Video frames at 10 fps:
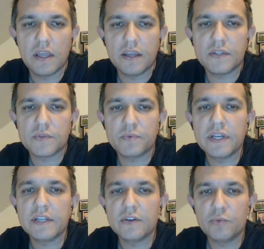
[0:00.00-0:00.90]
It's
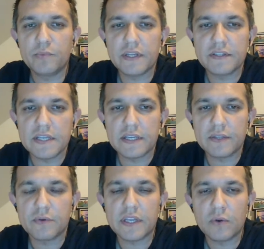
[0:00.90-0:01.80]
really no big deal.
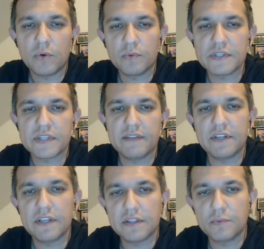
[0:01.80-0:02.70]
You can always have
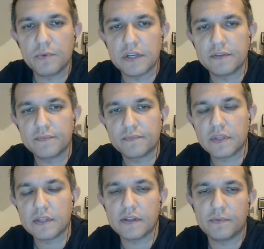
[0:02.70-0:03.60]
another one,
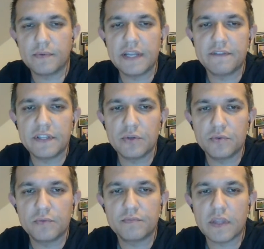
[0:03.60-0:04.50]
and whenever
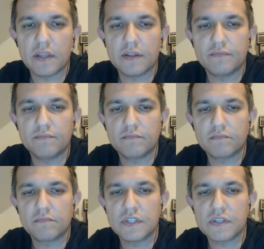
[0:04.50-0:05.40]
you
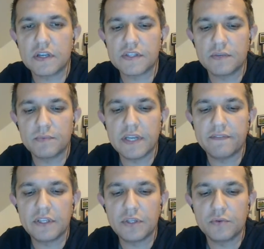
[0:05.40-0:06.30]
discuss and
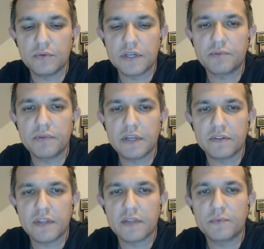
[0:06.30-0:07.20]
whenever you agree on
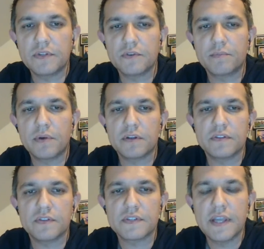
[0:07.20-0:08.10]
that with your
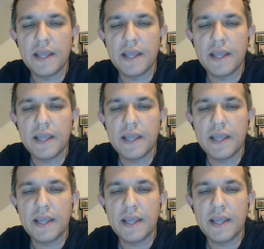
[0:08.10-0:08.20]
partners.